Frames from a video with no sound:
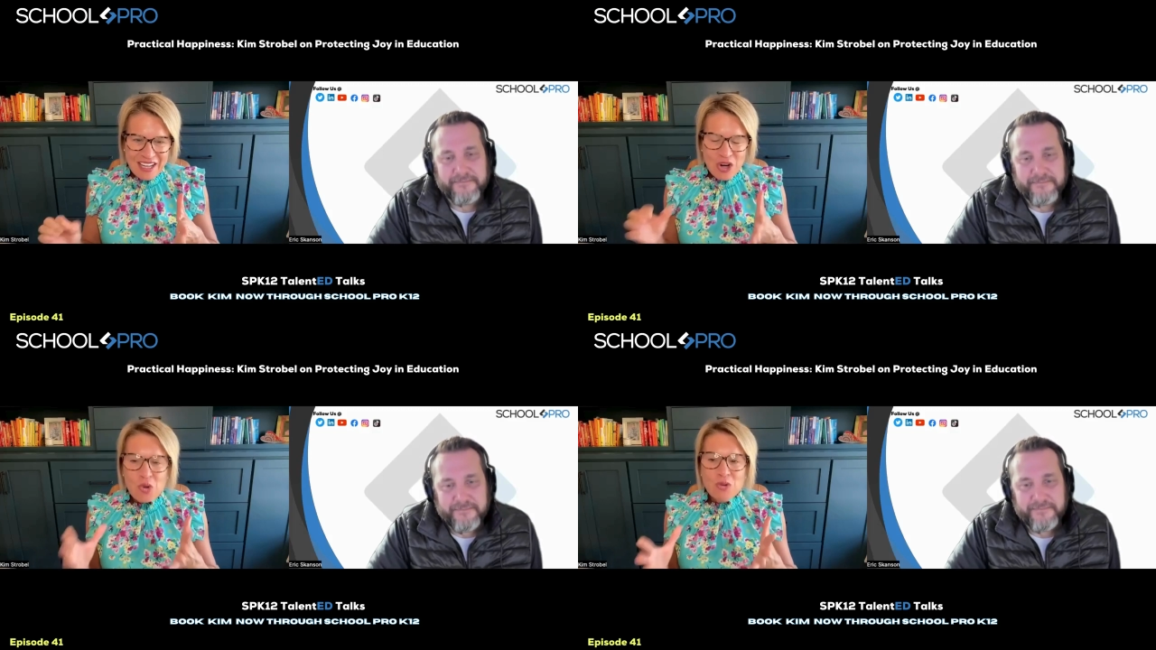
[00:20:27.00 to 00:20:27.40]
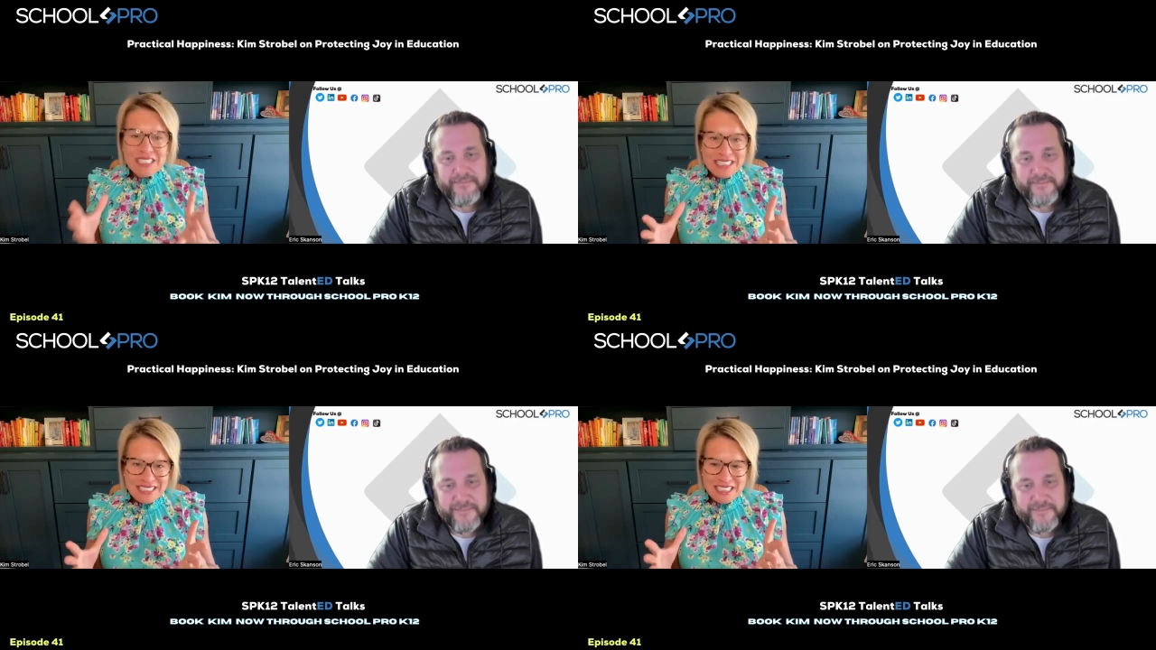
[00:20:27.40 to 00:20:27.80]

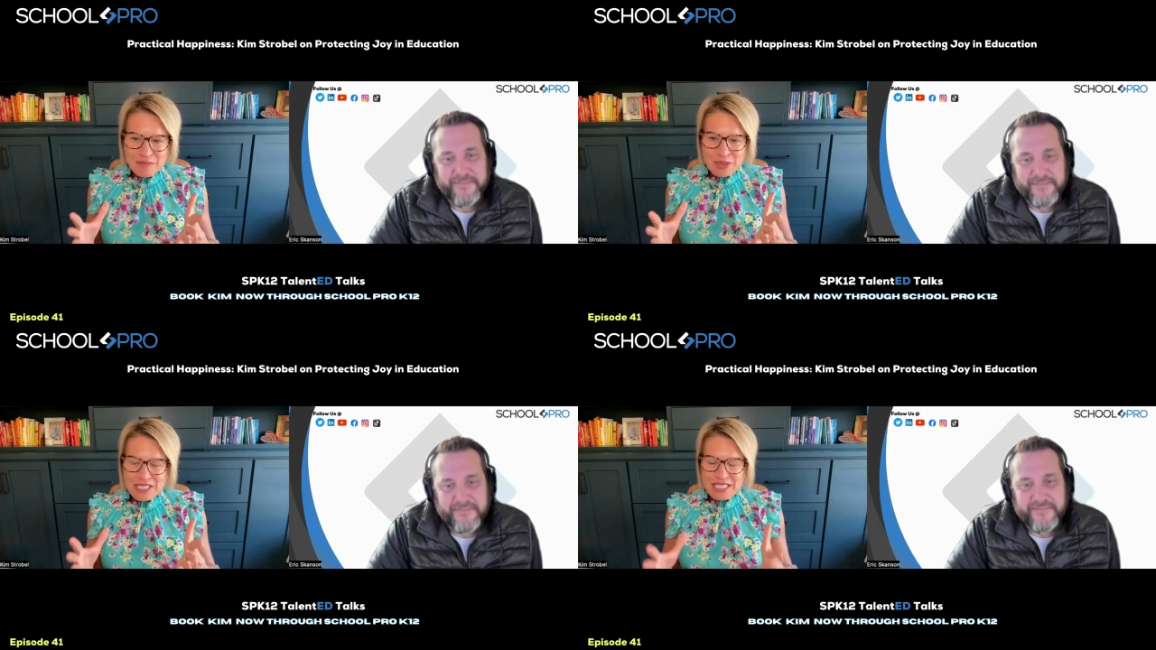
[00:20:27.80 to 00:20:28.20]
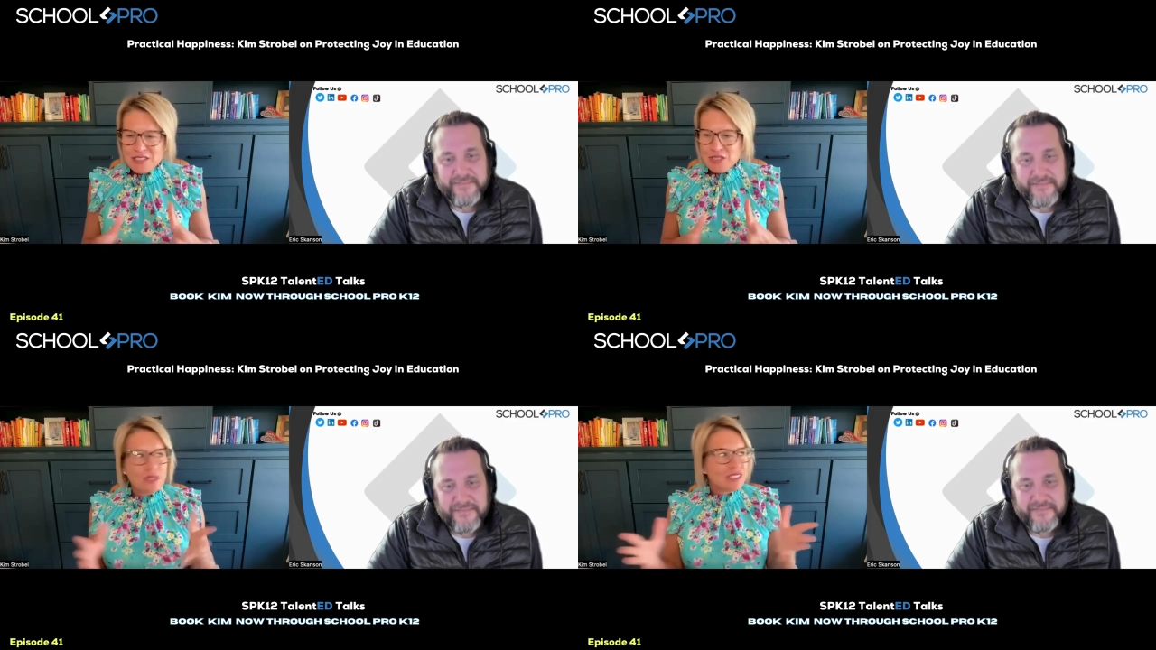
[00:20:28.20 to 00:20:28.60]
Speaker 1: Only 10%.
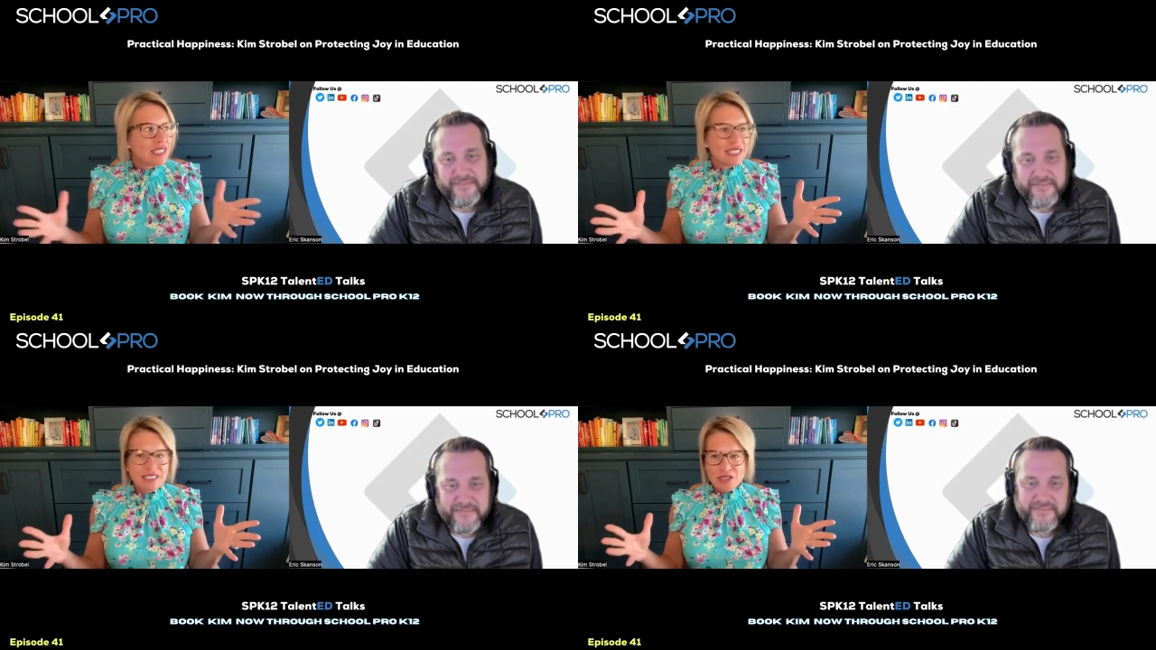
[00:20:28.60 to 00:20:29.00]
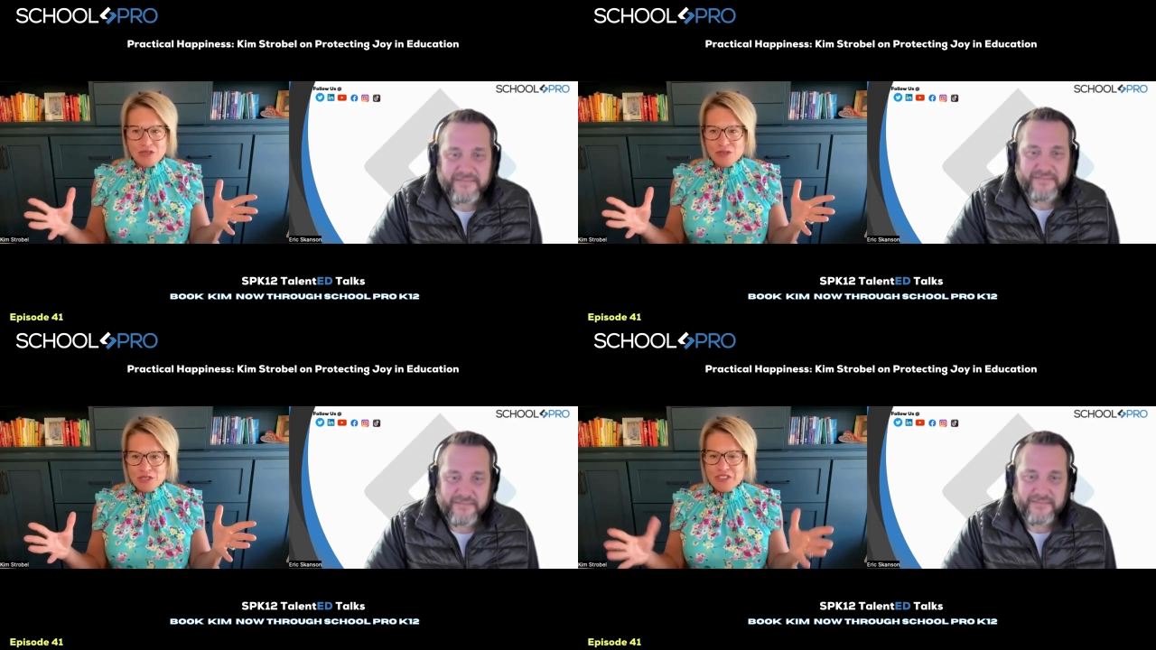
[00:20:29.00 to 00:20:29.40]
So, what's an
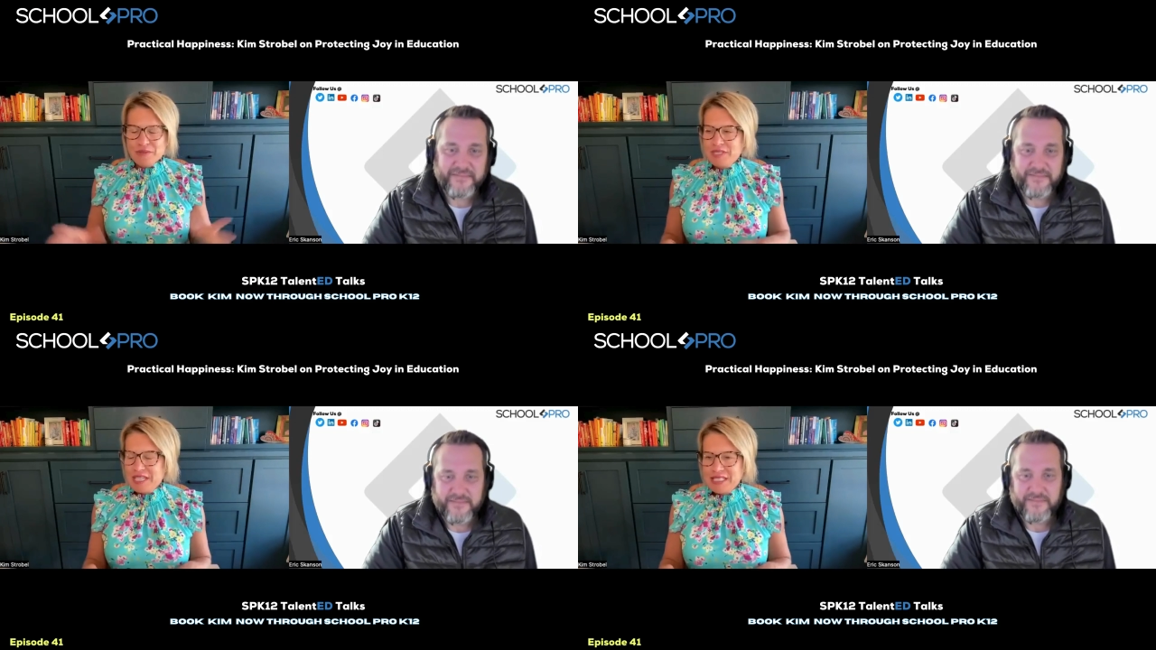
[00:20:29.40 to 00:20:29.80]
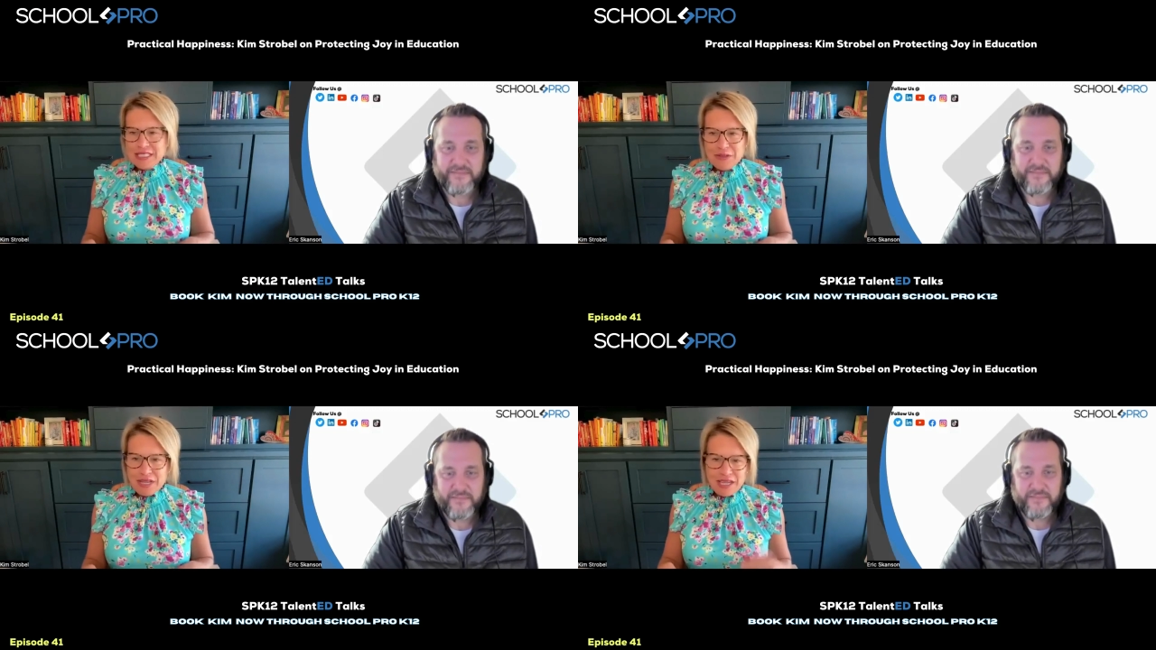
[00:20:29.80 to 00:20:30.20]
external circumstance?
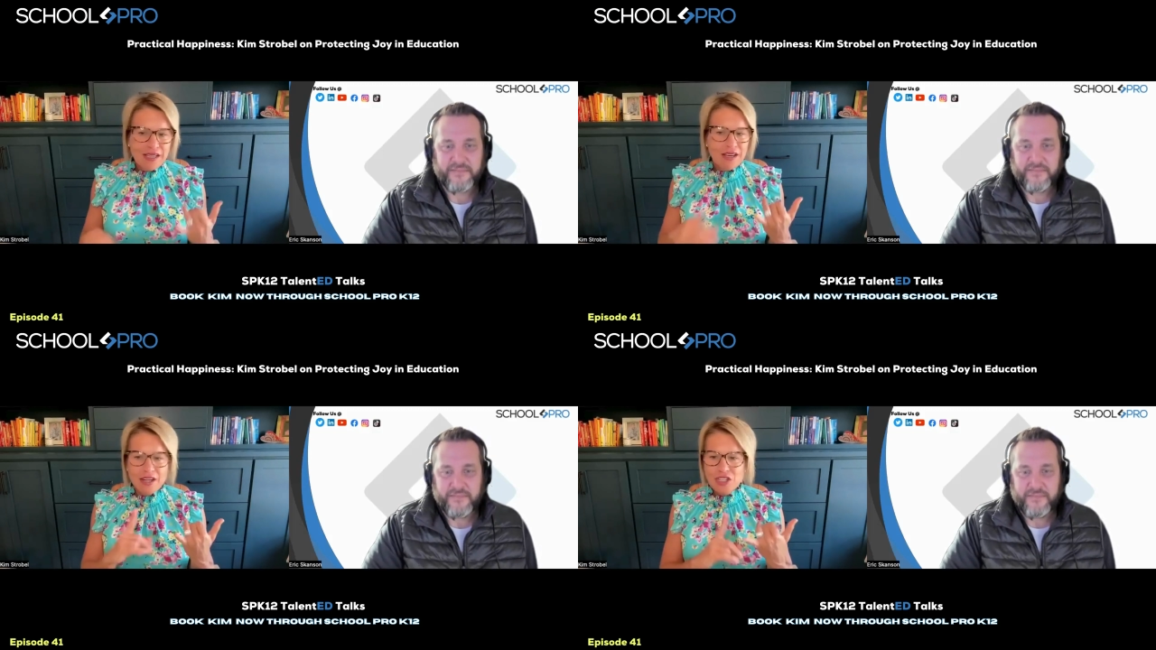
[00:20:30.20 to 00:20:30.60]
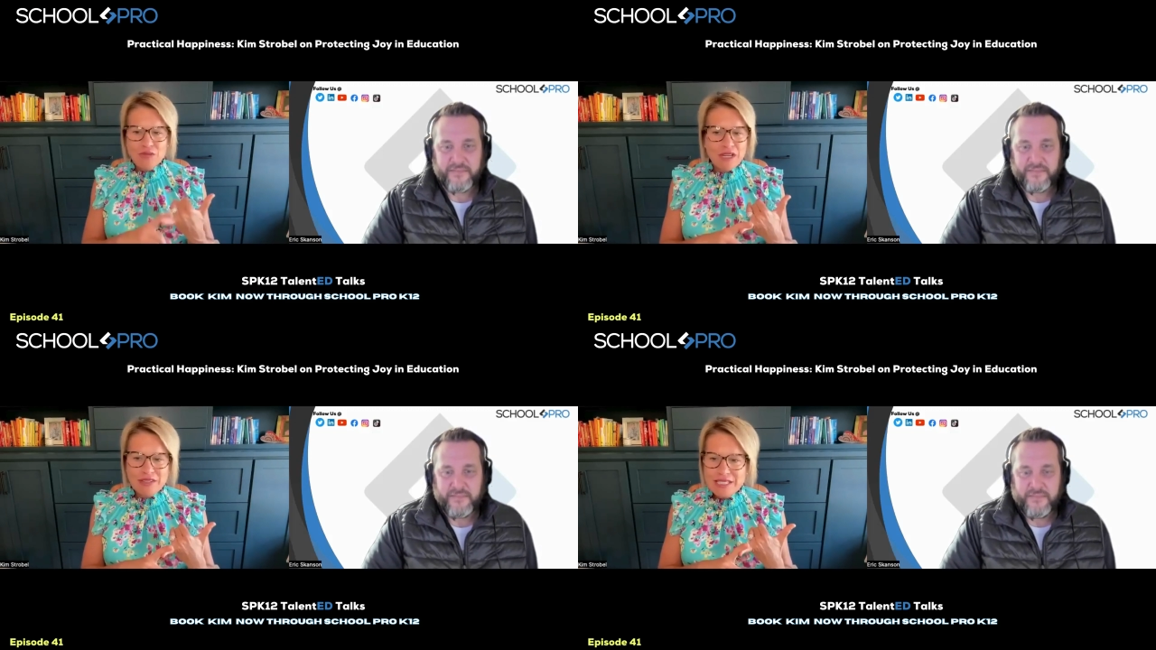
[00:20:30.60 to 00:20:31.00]
Okay, are you
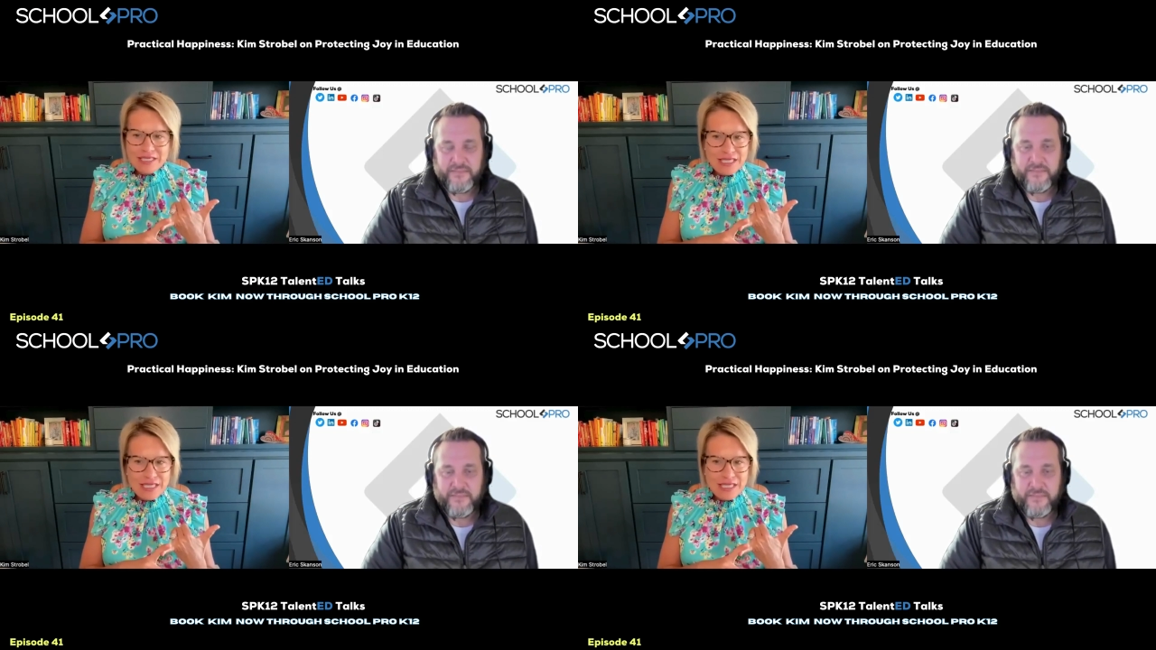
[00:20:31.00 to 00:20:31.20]
married,